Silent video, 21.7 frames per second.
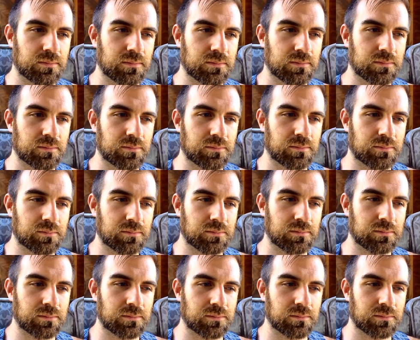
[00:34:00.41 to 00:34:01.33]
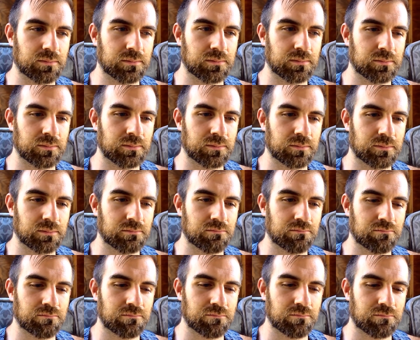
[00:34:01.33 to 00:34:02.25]

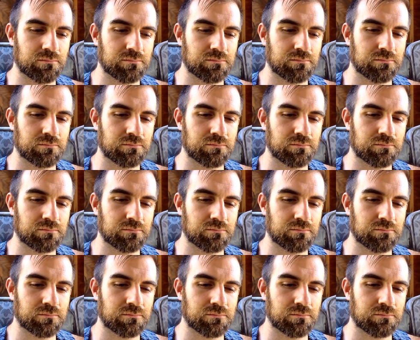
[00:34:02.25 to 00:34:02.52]
Nothing is said.